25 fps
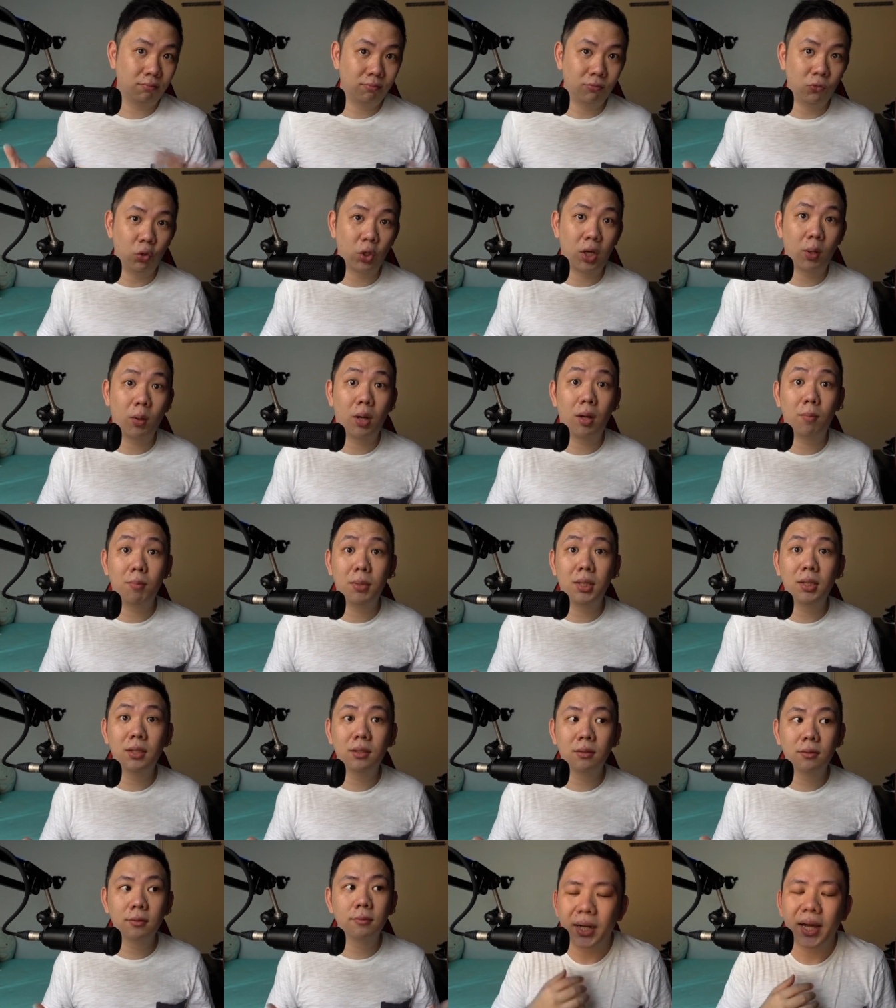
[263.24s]
You get what I
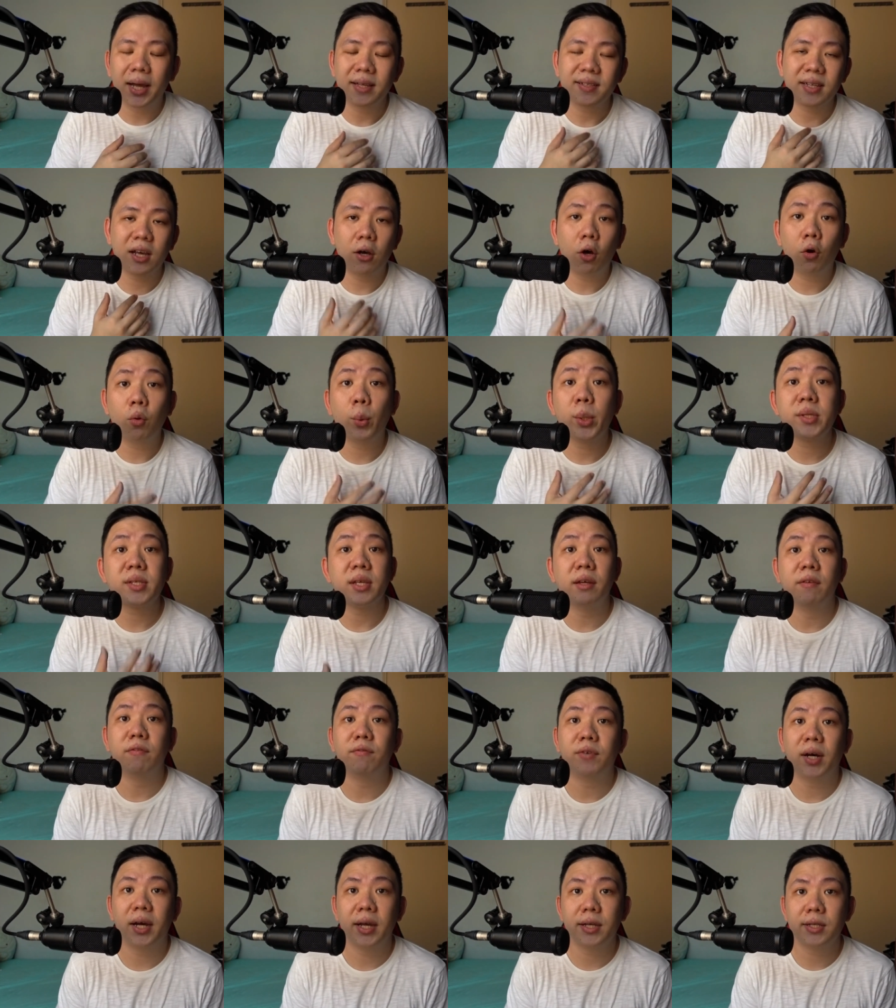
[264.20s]
mean? But as I always
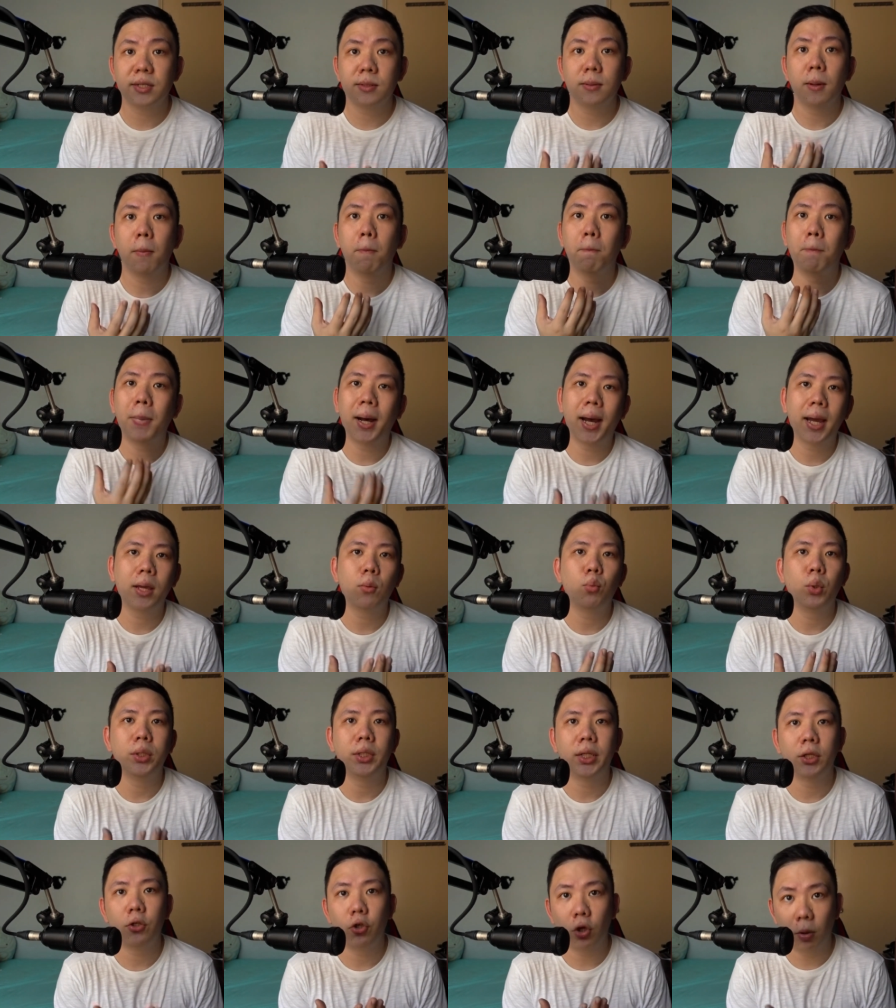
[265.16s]
advise, buy
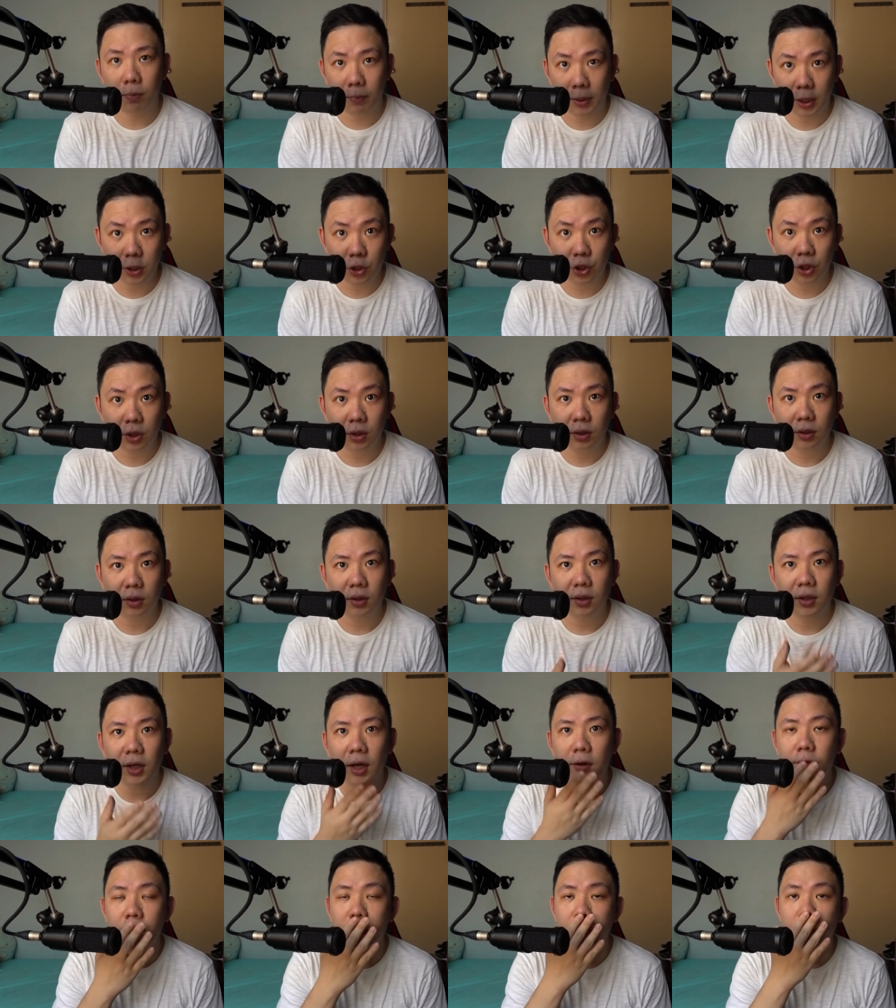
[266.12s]
within your budget.
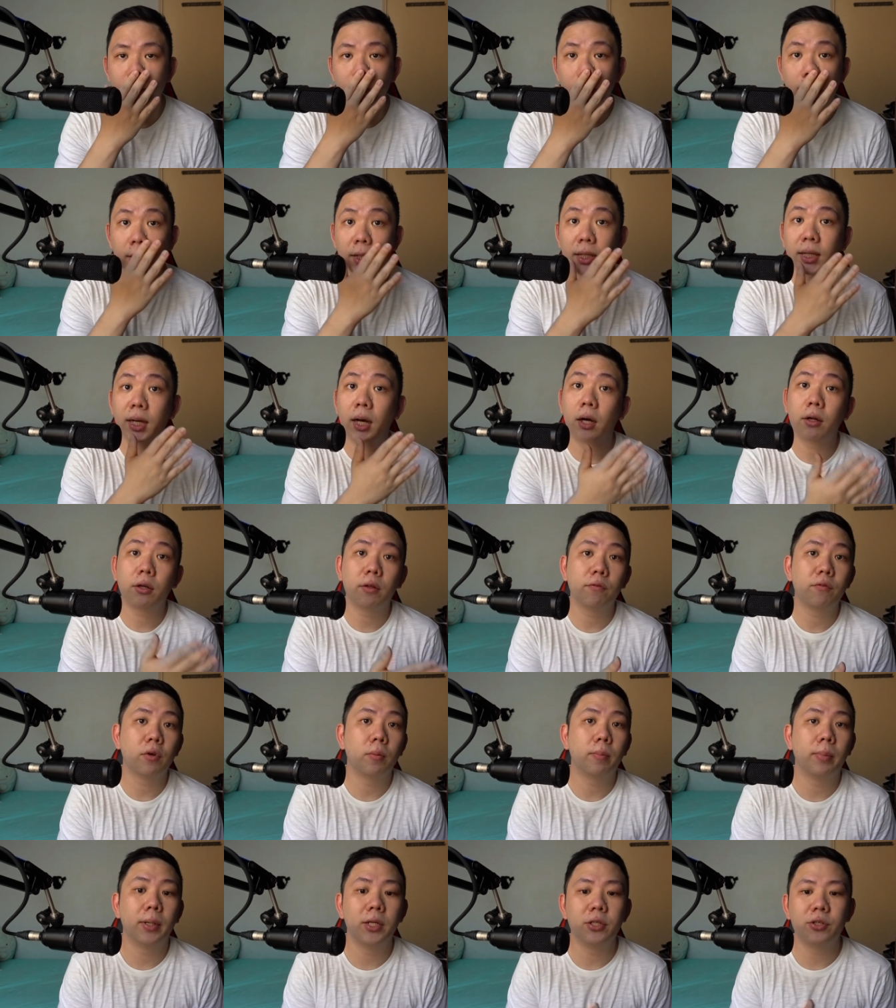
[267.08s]
If it's really out of
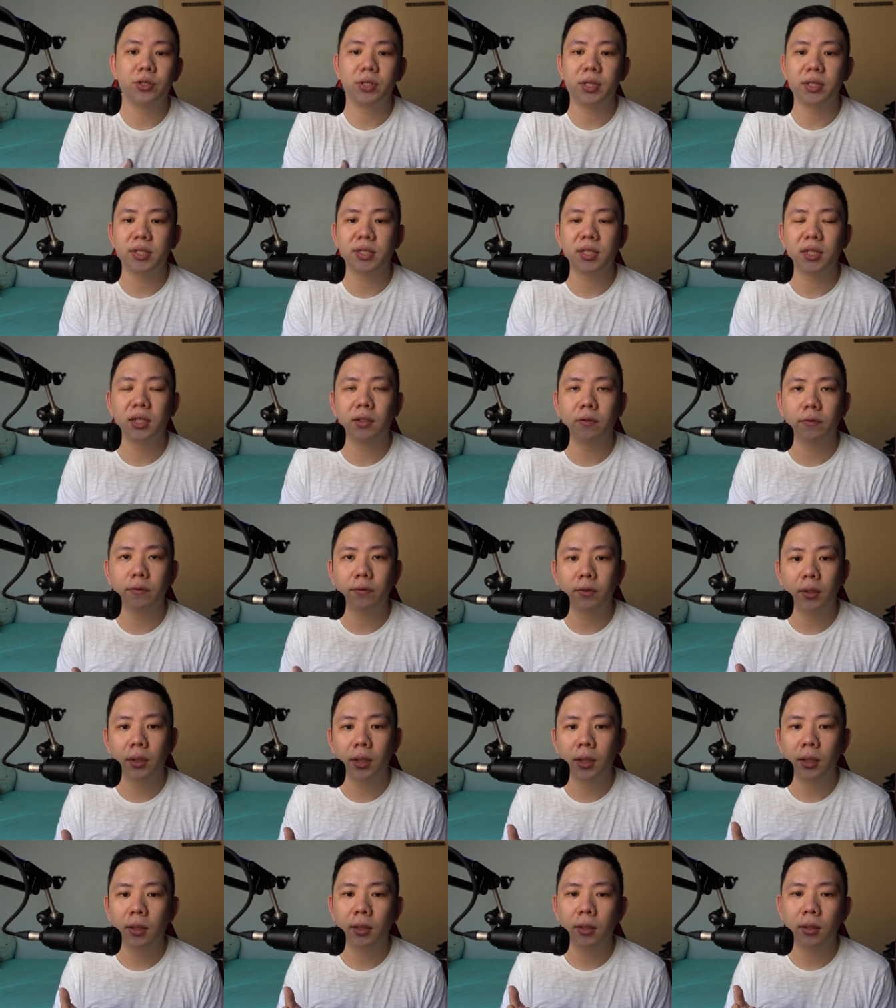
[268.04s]
your budget itself,
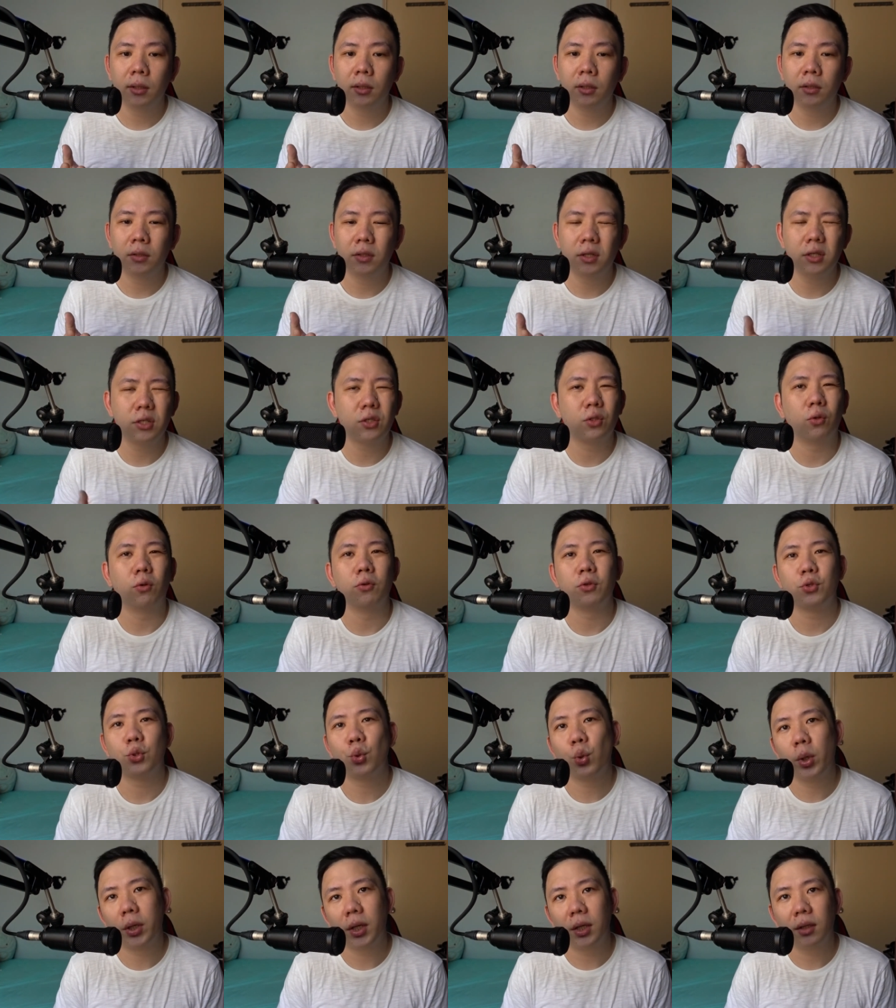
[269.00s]
just don't
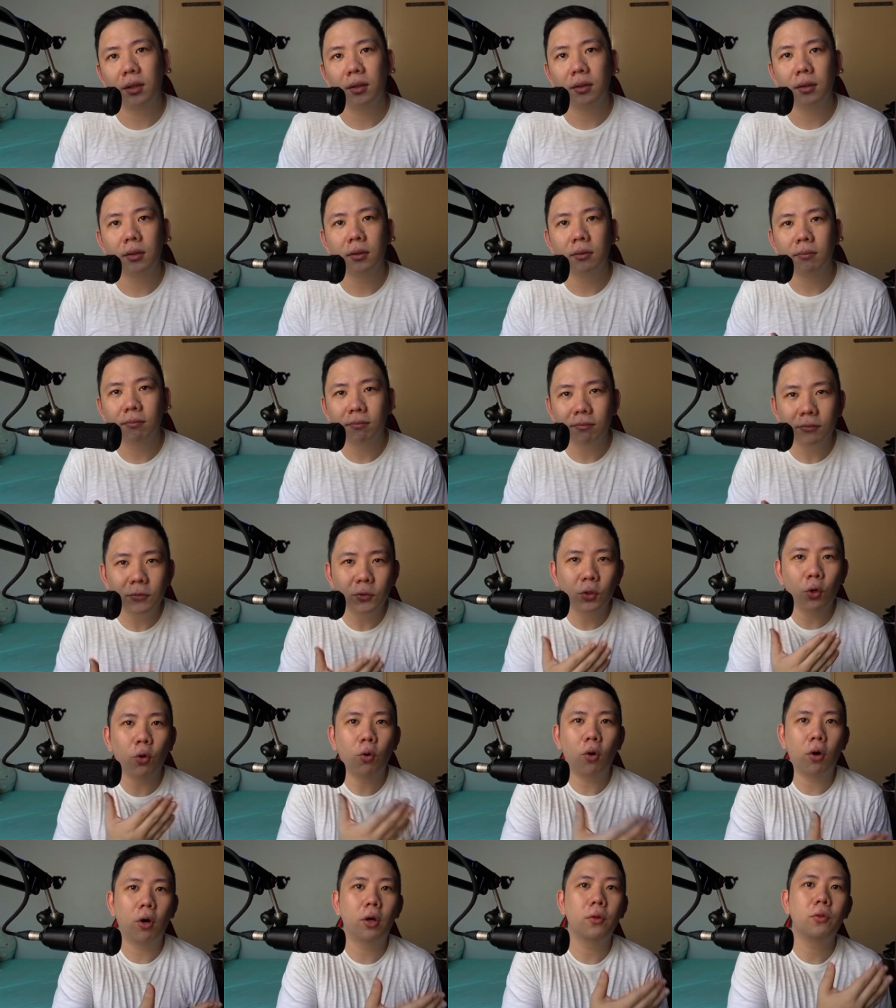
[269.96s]
sweat it.
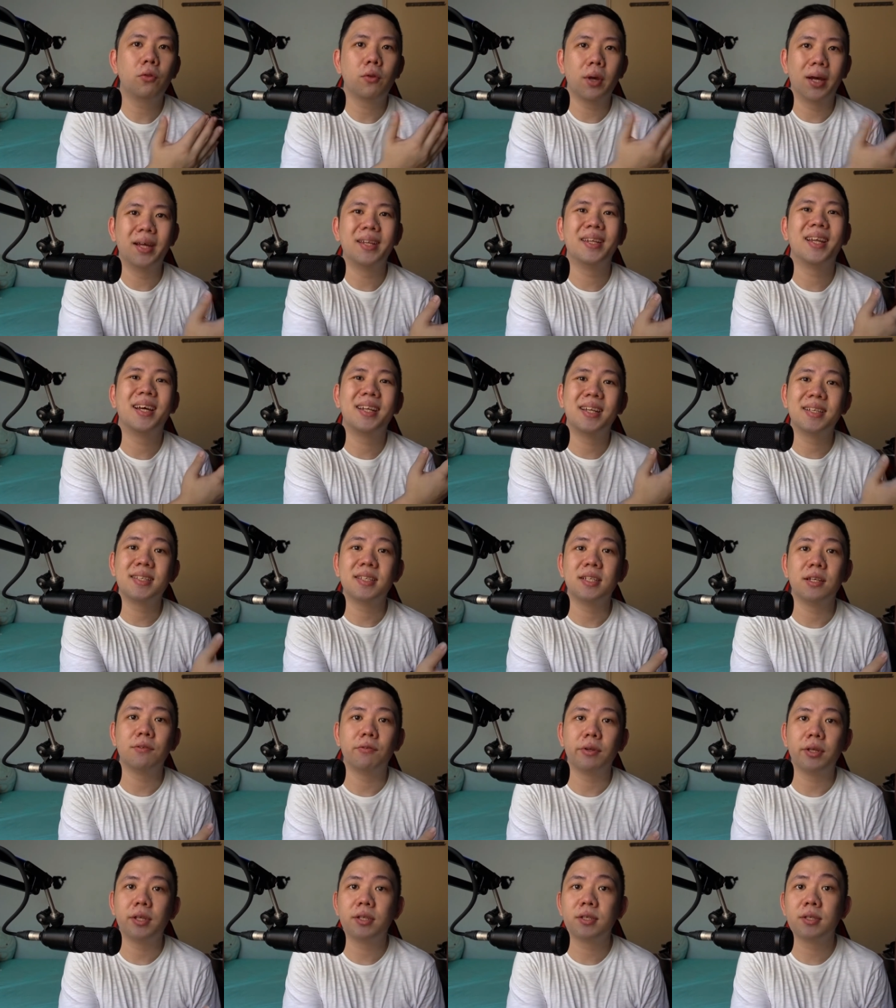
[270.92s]
Go on to another
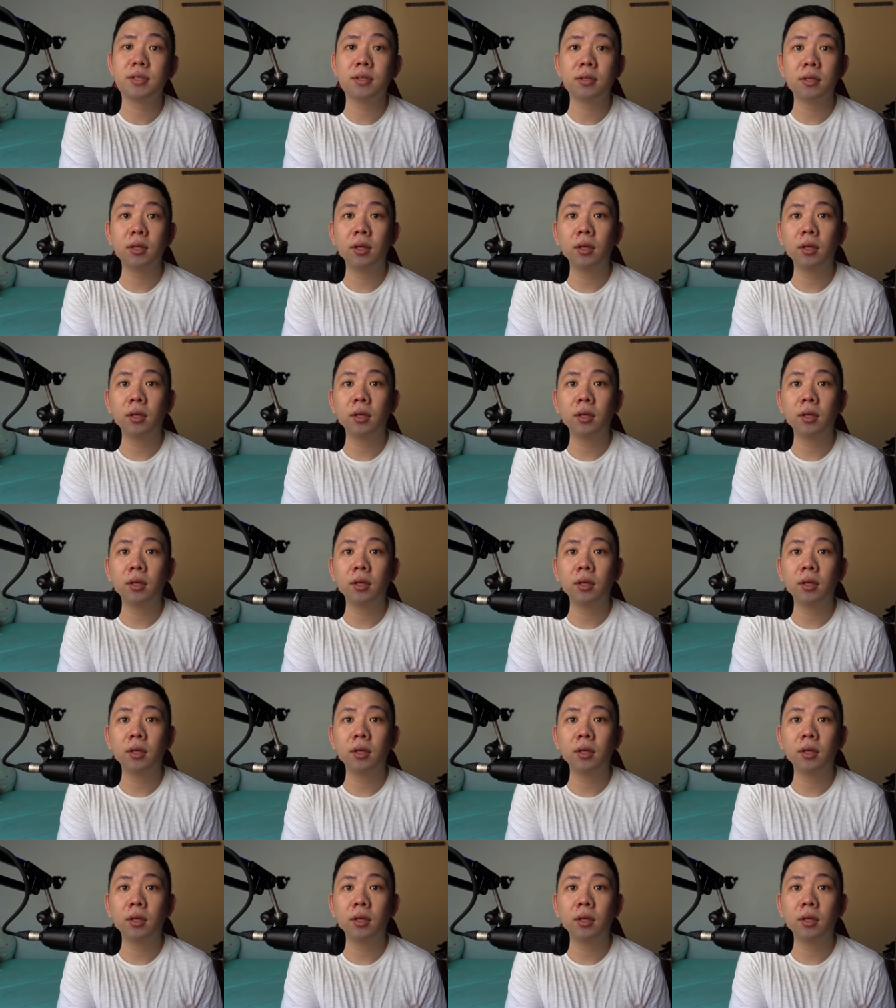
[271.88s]
series.